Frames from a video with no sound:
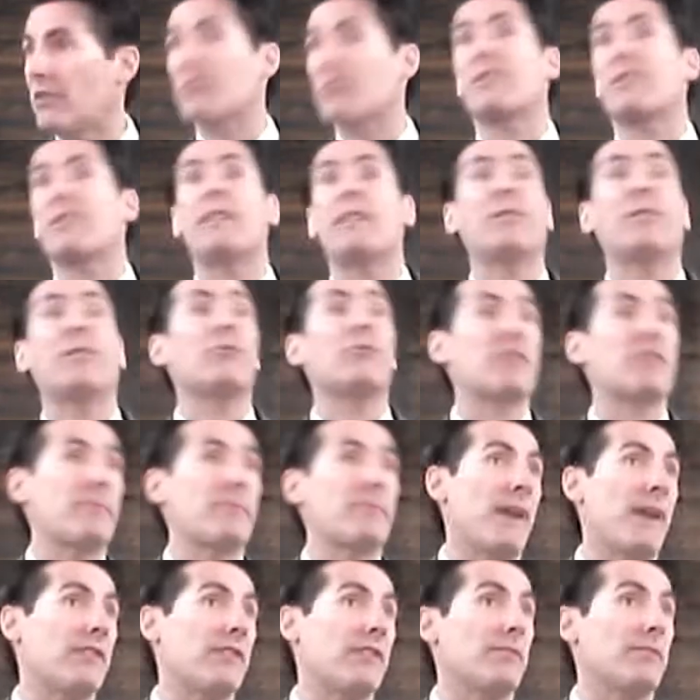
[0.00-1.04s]
There's different
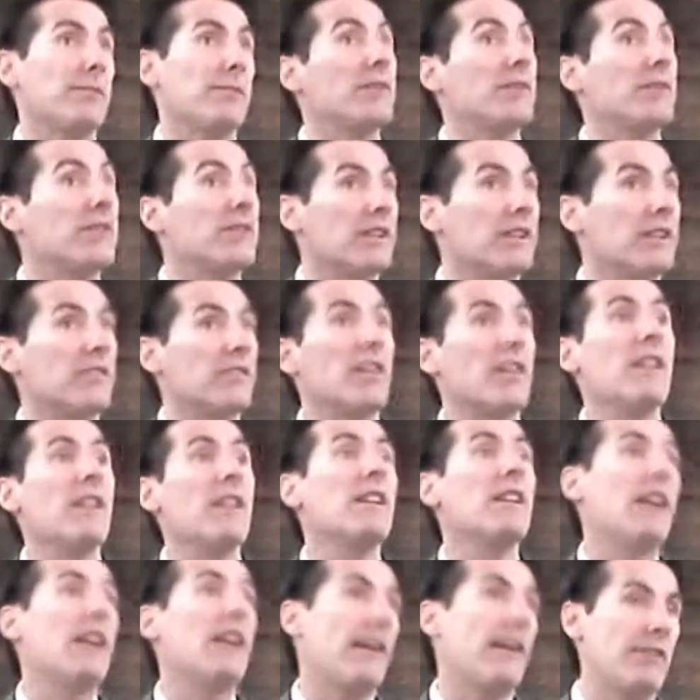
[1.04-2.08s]
responsibilities.
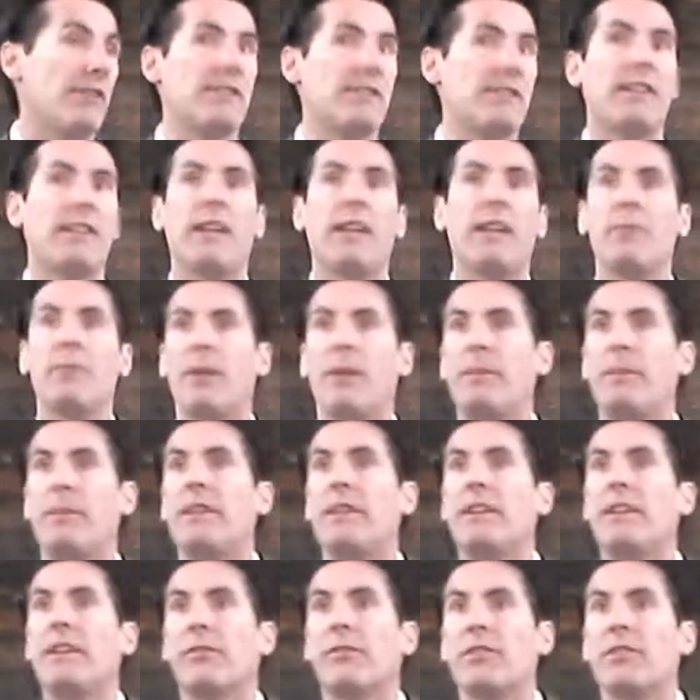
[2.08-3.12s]
Every state might be
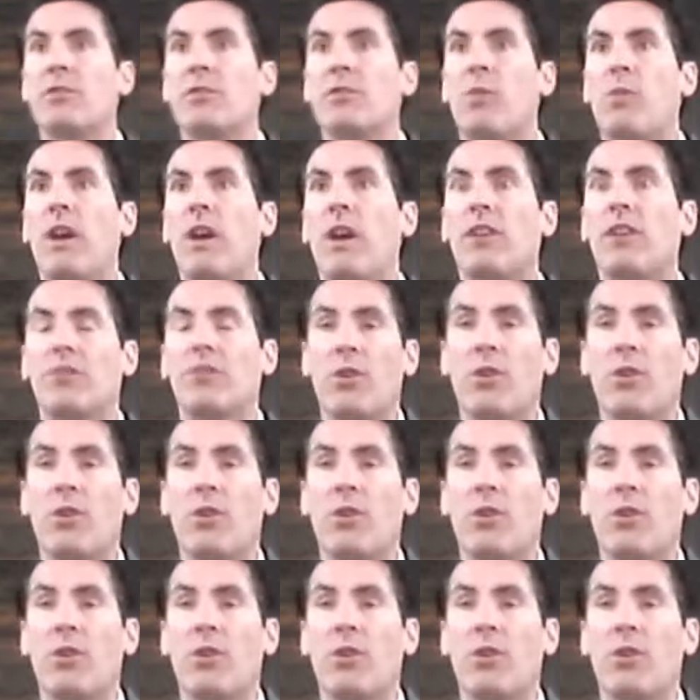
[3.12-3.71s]
different as well.